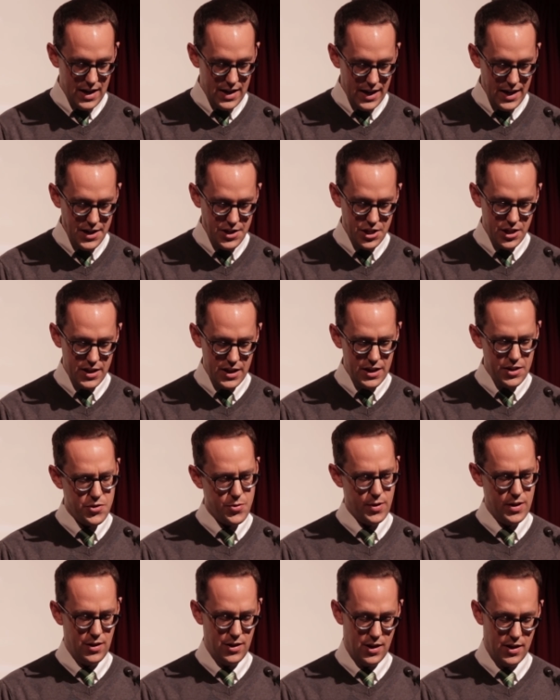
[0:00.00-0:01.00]
In ancient
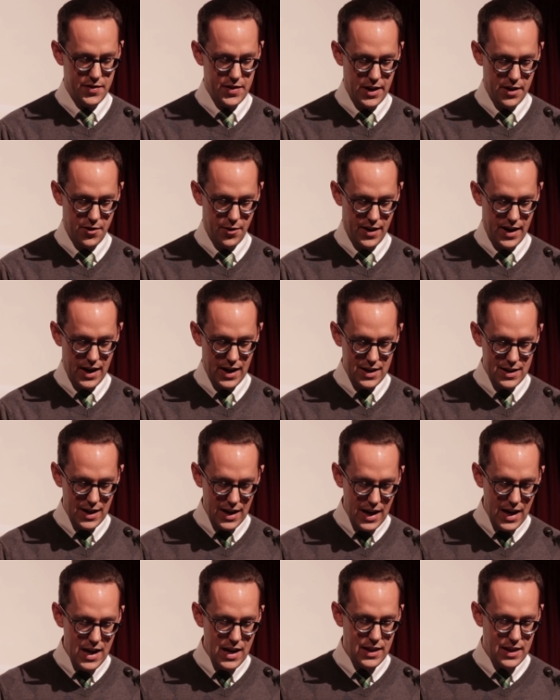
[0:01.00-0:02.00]
Israel, on the other
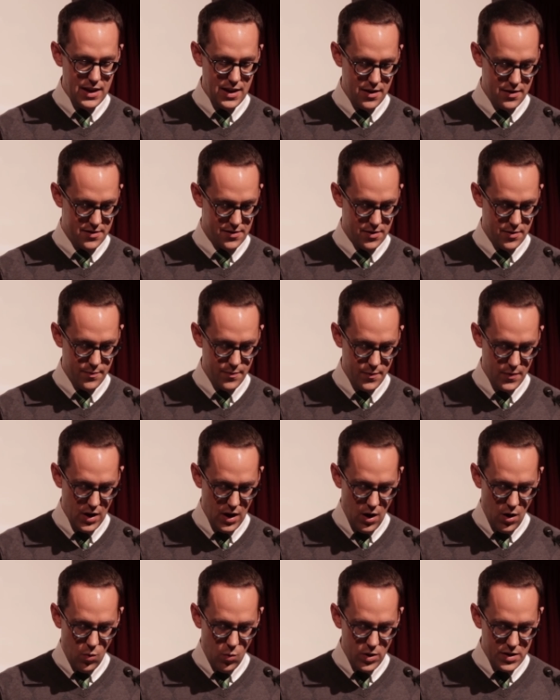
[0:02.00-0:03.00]
hand, atheism
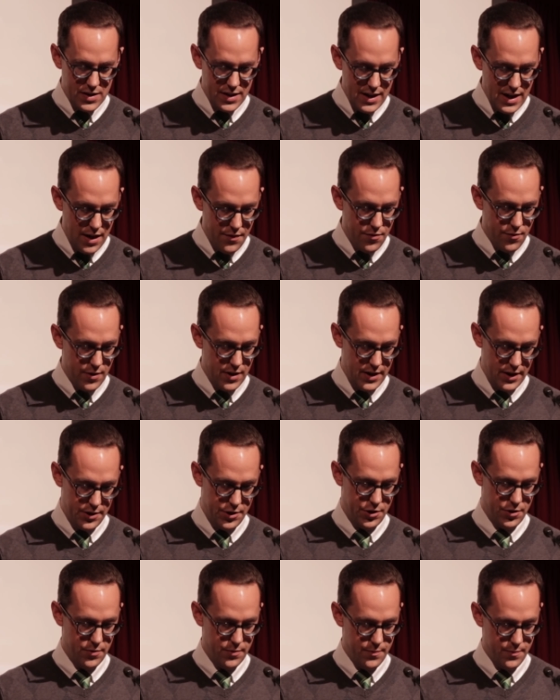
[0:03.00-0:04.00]
was never an
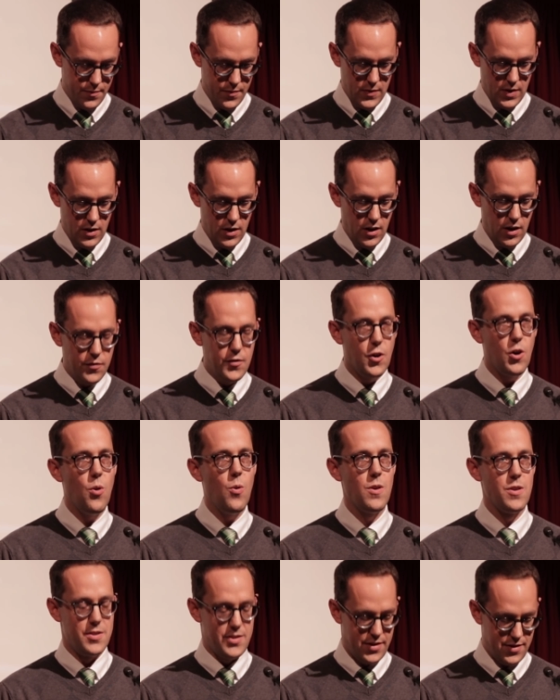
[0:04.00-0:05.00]
issue. Of
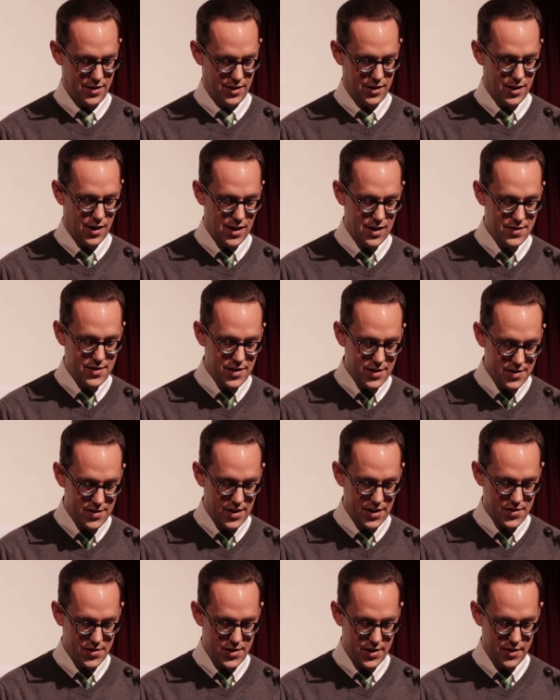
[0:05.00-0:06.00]
course, gods
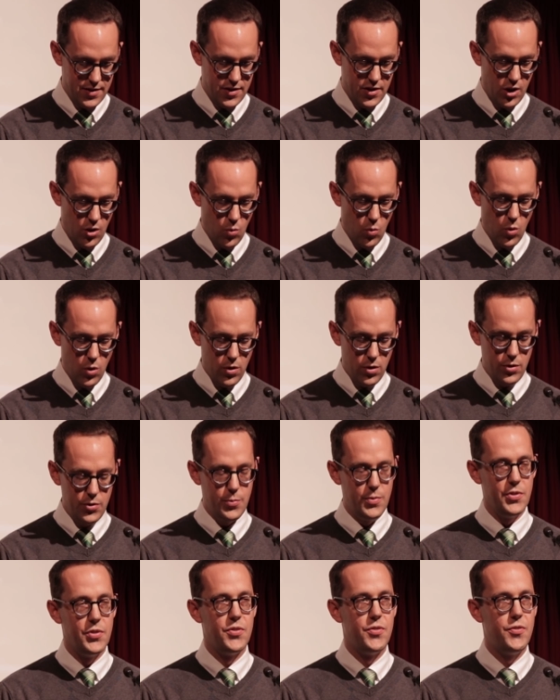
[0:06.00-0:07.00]
existed. Their
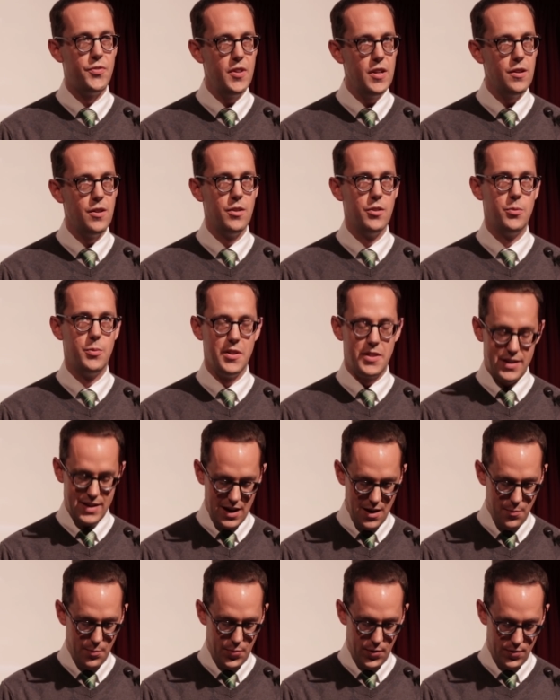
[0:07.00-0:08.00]
world was filled with
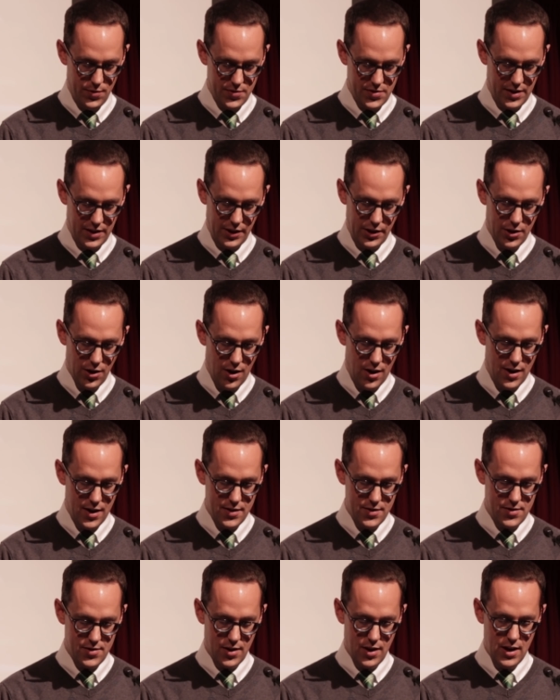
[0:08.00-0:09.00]
temples and
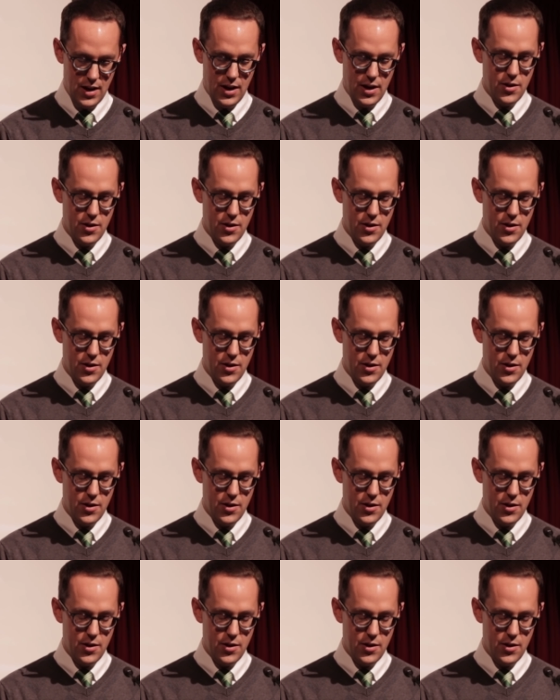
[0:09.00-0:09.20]
gods.